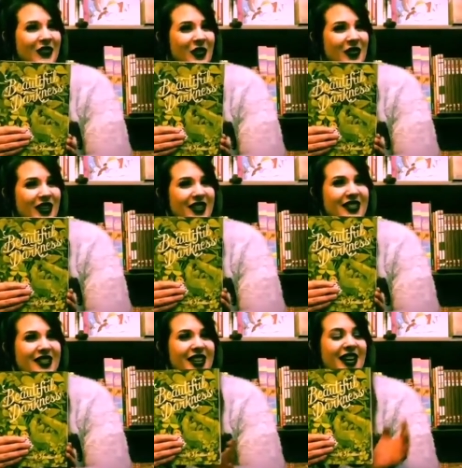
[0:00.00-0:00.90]
Everybody
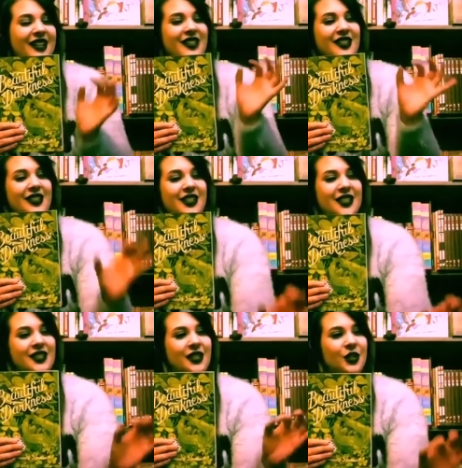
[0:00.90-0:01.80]
just kind of starts
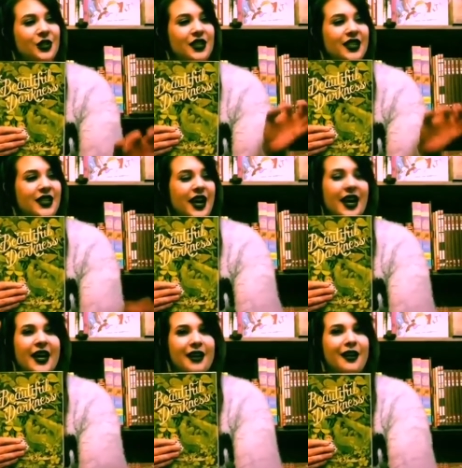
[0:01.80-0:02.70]
slowly dying